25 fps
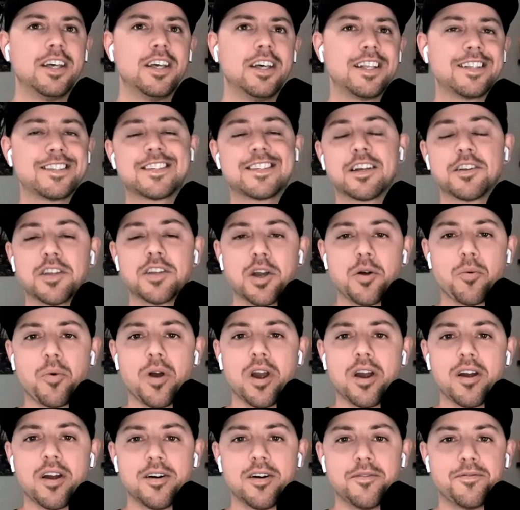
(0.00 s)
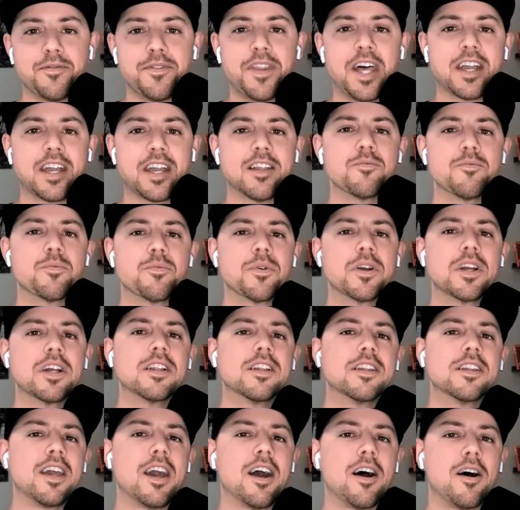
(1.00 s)
necessarily aware of, that can
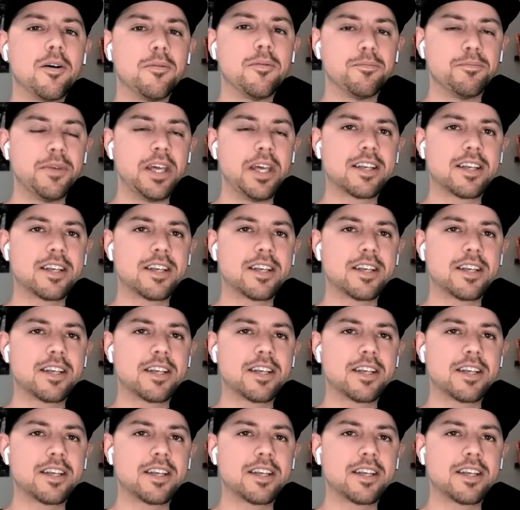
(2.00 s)
really help